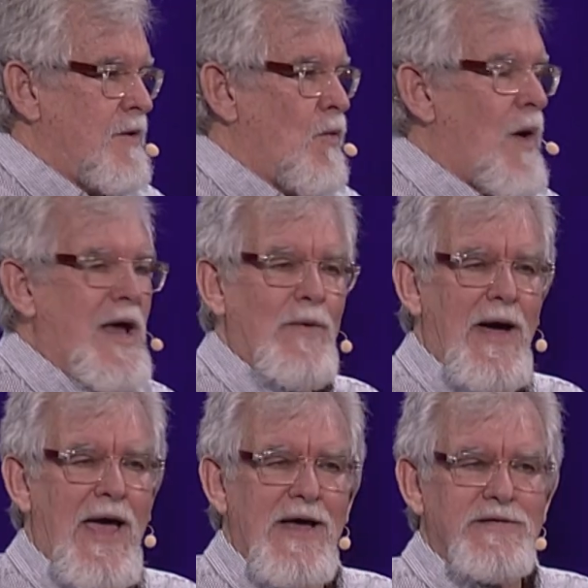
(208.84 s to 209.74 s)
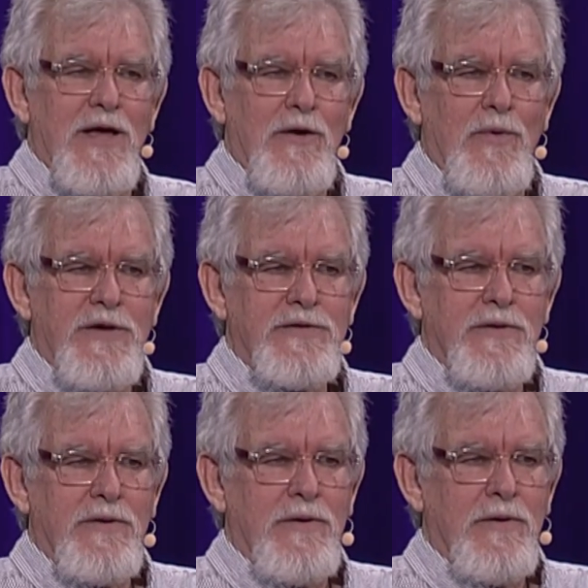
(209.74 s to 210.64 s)
Why do I ask that
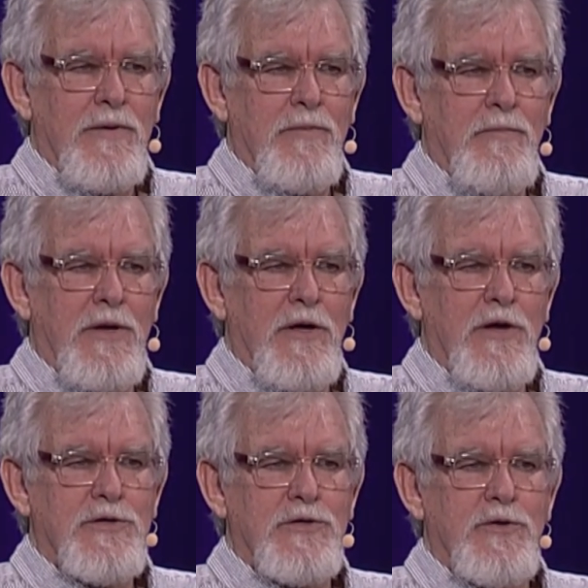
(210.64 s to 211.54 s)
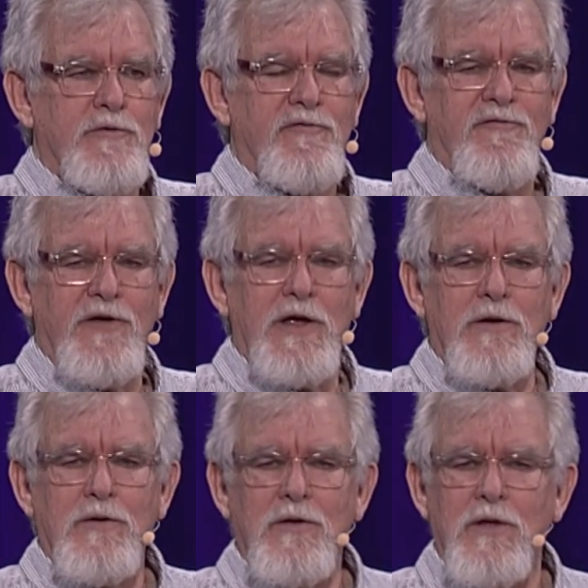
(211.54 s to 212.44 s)
question? Because you
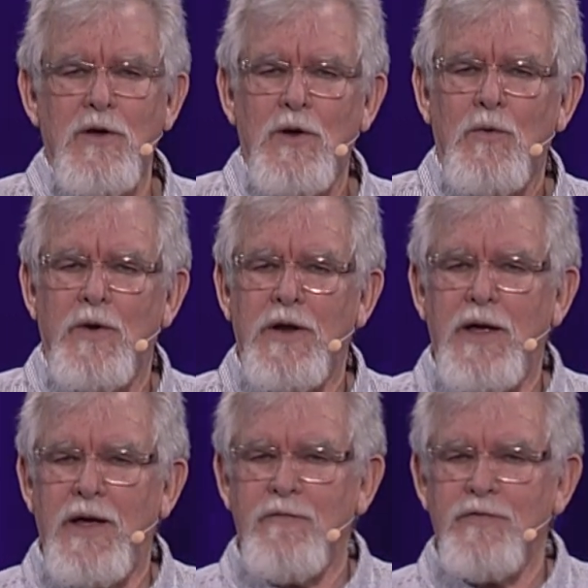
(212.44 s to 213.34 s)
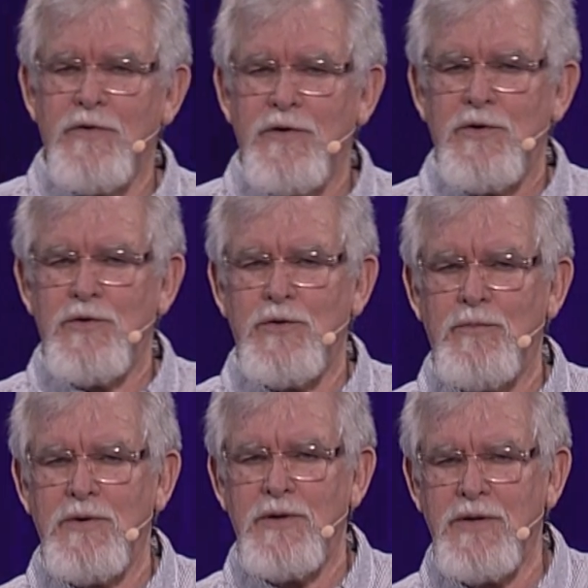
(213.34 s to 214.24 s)
feel whatever you
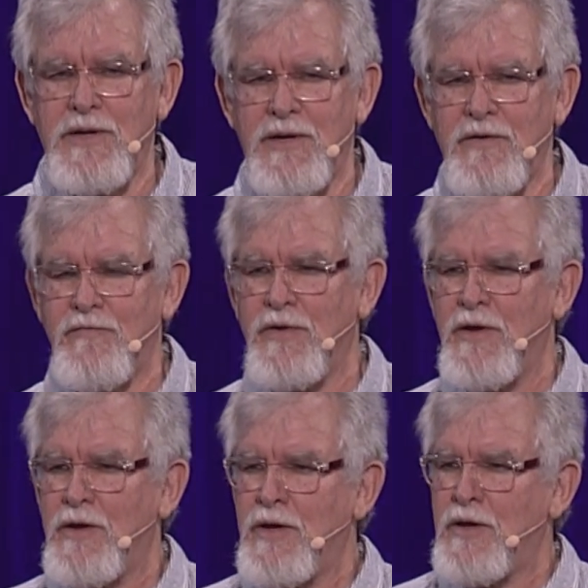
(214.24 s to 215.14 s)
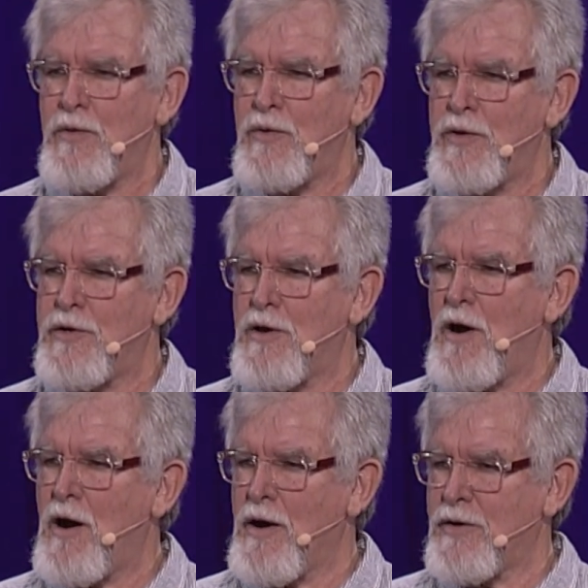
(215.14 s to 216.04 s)
believe with your
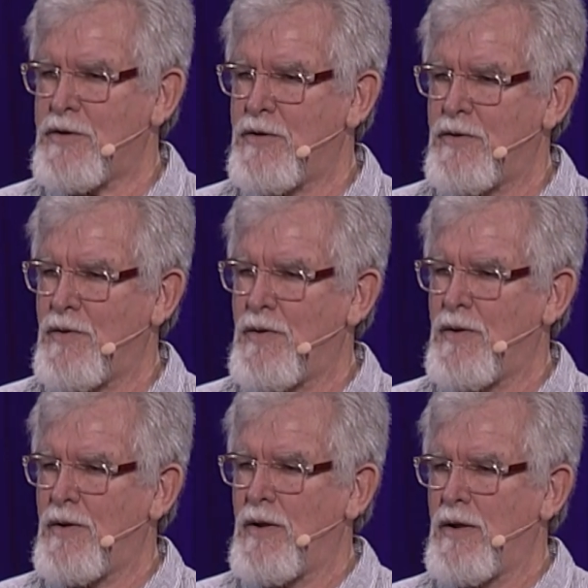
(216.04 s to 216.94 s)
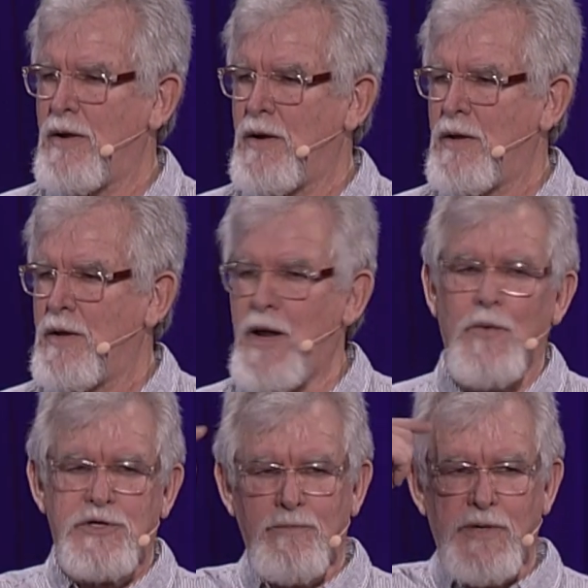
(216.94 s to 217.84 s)
heart. Not
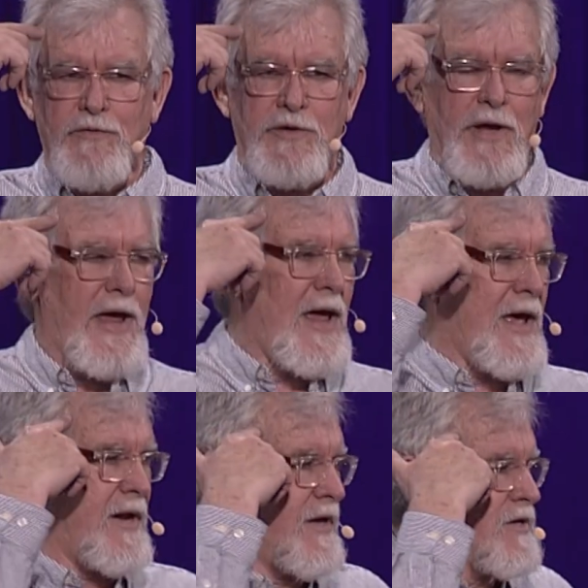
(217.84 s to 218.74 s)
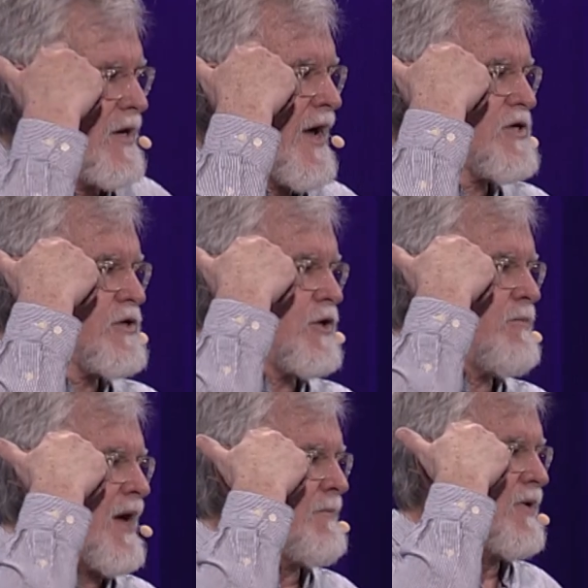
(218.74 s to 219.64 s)
what you believe with your head. Intellectually, you
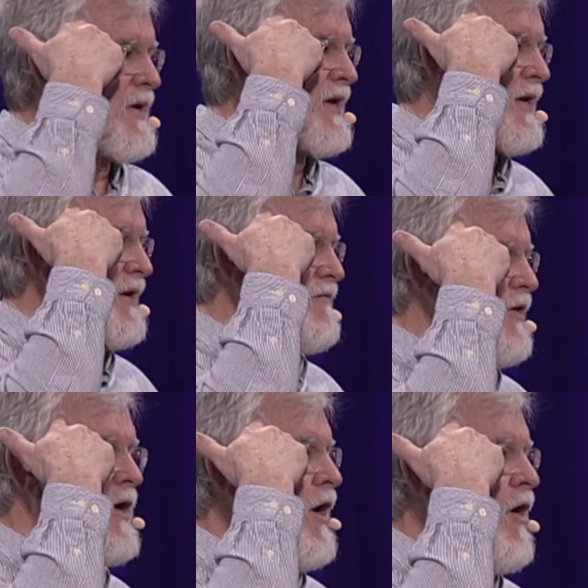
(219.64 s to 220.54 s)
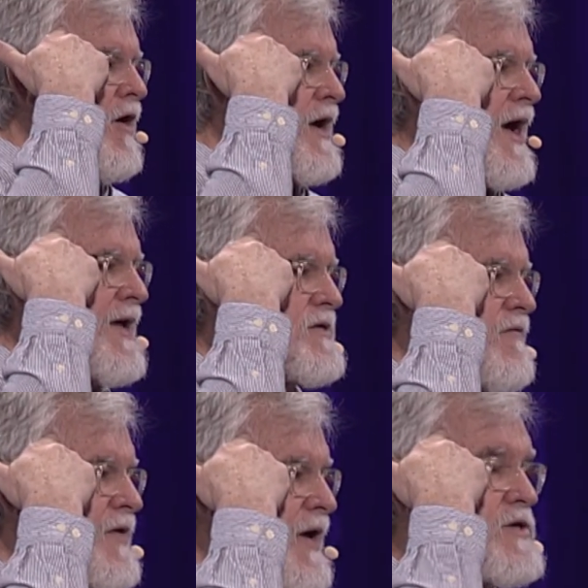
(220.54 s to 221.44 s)
may believe all kinds of
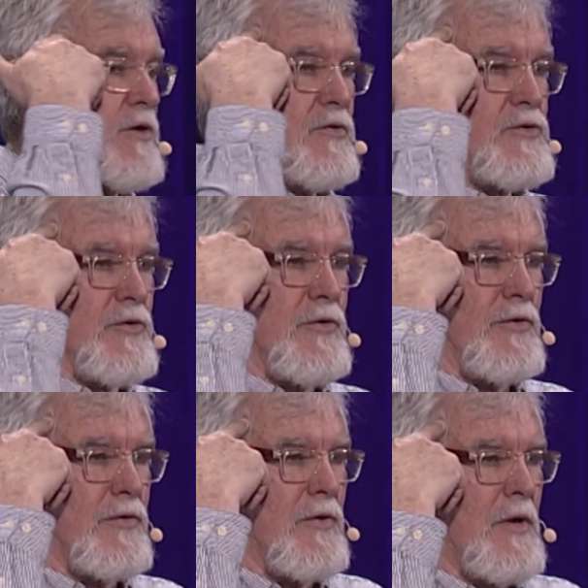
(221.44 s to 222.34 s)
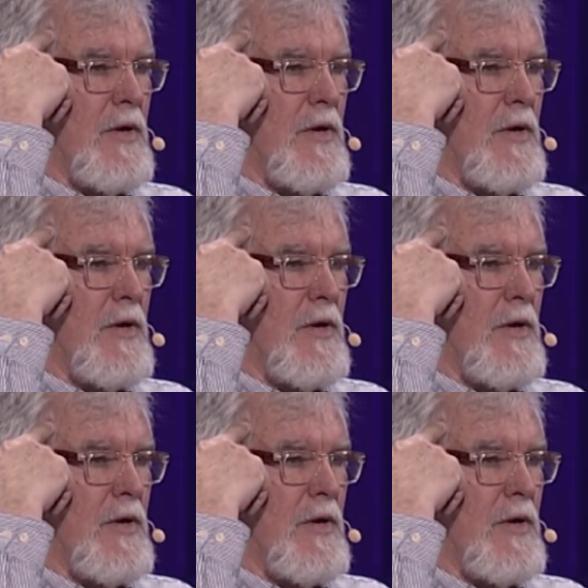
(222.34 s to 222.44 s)
things that are true,